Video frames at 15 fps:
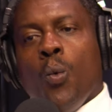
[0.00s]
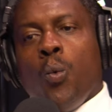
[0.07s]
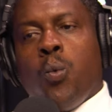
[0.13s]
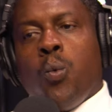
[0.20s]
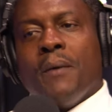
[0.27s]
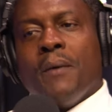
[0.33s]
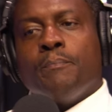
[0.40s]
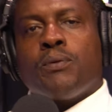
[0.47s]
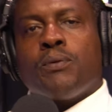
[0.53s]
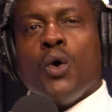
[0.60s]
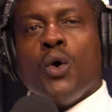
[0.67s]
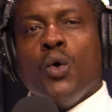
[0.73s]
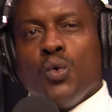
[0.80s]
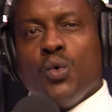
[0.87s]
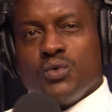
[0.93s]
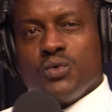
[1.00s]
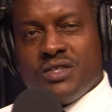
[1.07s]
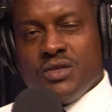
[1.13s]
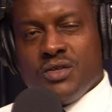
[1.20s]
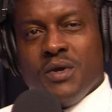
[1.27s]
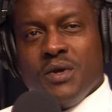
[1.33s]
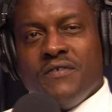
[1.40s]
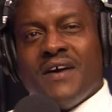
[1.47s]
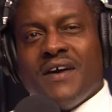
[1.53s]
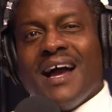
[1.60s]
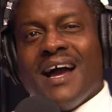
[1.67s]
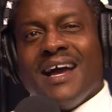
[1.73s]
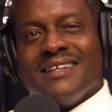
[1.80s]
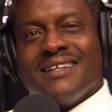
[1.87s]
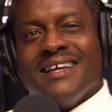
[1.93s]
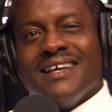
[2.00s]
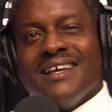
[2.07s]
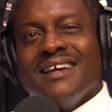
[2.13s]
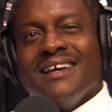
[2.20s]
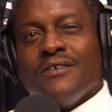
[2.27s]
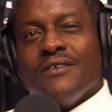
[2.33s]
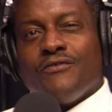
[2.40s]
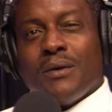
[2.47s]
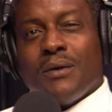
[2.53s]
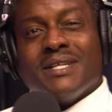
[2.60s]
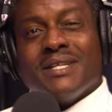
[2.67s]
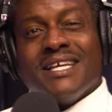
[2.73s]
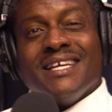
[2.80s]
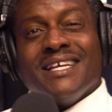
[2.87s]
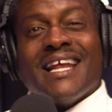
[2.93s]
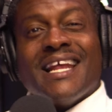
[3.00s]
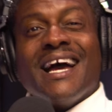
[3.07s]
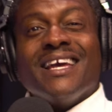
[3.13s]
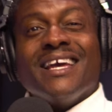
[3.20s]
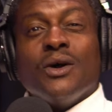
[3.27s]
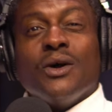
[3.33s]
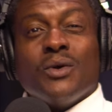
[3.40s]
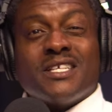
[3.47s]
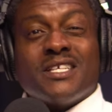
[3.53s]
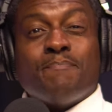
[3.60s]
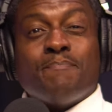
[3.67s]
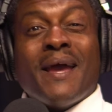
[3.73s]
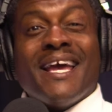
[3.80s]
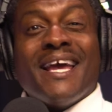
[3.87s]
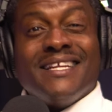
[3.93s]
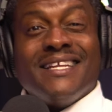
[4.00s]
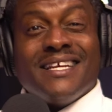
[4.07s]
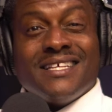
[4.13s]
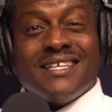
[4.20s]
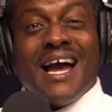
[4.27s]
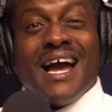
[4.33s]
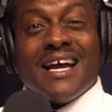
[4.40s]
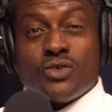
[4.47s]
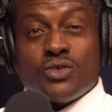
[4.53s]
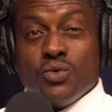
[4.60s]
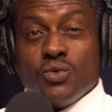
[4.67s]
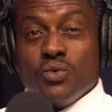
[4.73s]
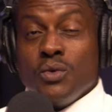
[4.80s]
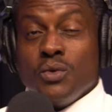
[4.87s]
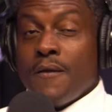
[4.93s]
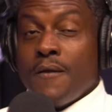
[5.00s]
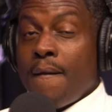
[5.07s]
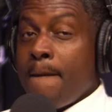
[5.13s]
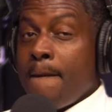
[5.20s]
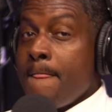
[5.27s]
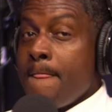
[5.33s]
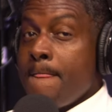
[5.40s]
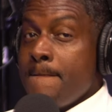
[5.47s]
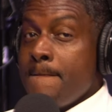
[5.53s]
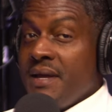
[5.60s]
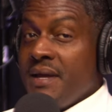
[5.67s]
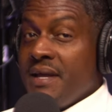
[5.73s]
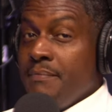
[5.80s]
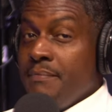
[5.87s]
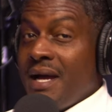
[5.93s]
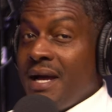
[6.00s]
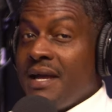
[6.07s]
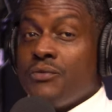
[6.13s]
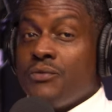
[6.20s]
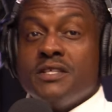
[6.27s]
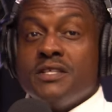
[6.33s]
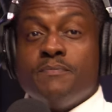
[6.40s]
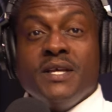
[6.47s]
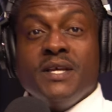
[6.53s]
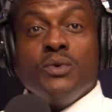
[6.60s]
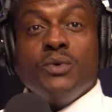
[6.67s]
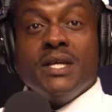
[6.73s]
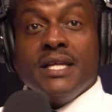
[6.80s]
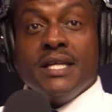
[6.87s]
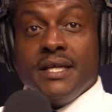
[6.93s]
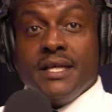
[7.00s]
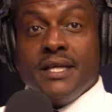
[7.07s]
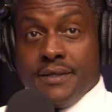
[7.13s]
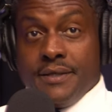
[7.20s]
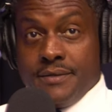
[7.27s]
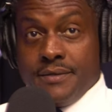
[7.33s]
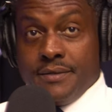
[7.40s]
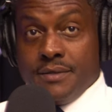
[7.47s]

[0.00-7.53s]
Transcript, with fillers: what pros do we find from the NIL expanding to high school? It might reach Pee Wee League.